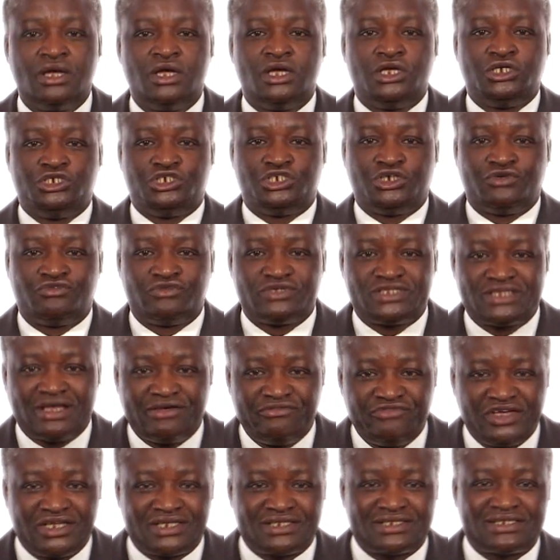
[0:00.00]
I invite
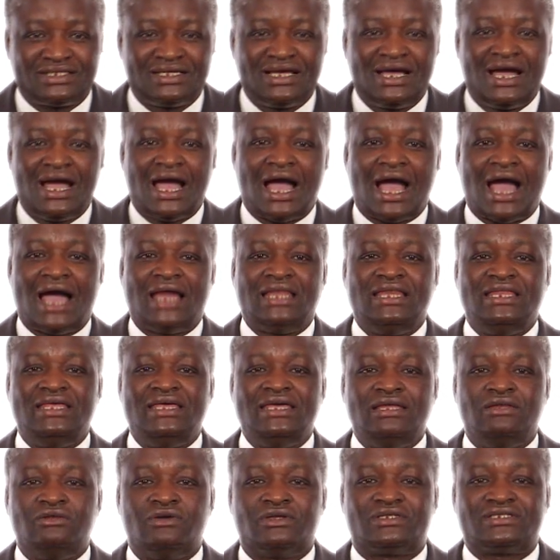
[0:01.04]
you to read the text of the
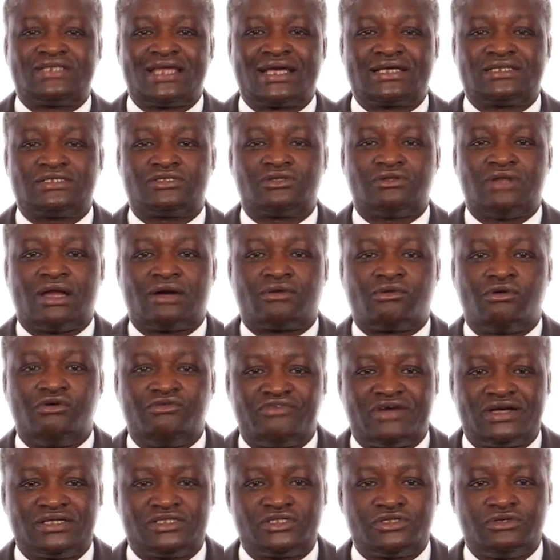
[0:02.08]
Convention,
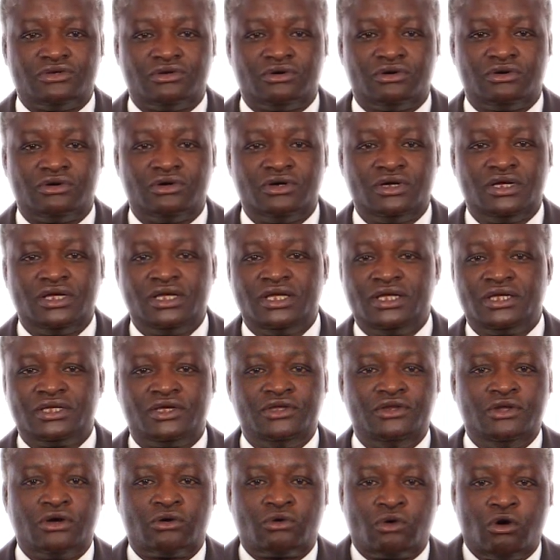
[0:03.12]
which
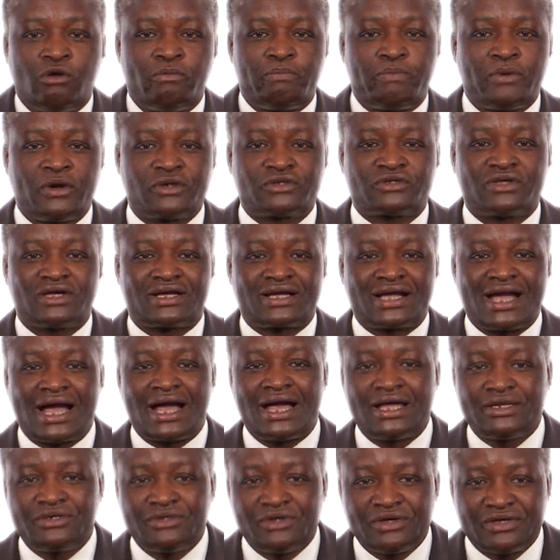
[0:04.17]
includes only
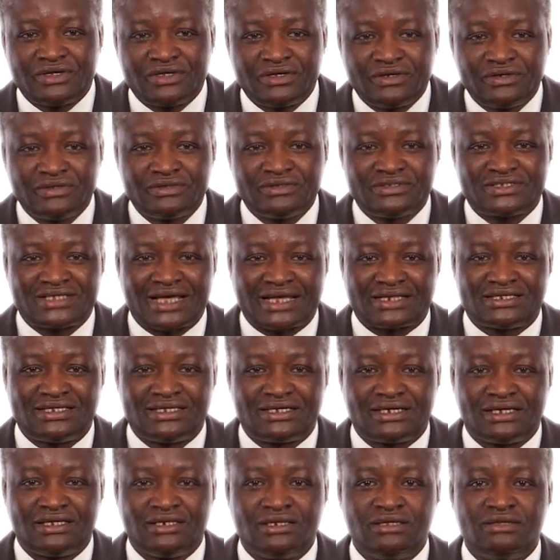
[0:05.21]
42 articles,
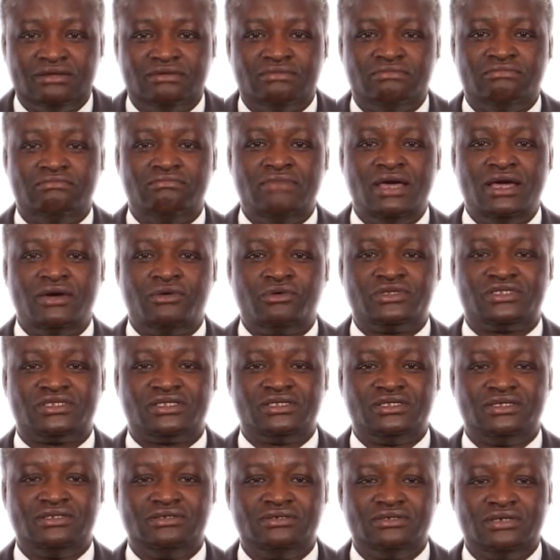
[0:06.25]
but
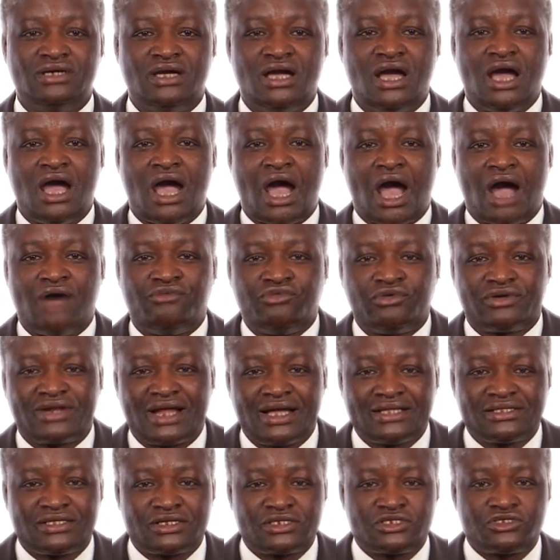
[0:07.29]
also to visit the
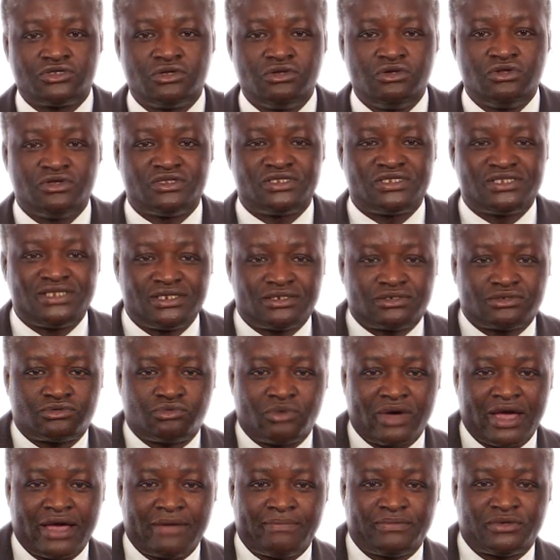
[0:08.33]
website of the
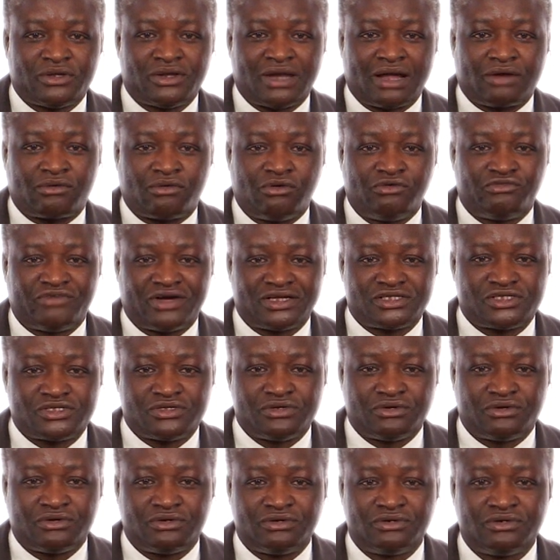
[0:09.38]
Convention, which is
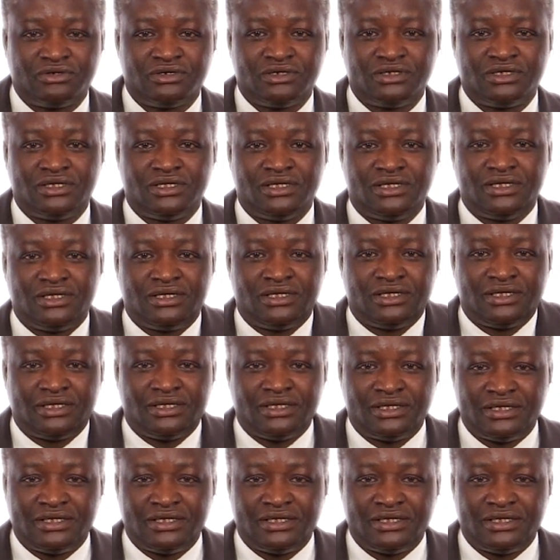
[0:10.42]
indicated here.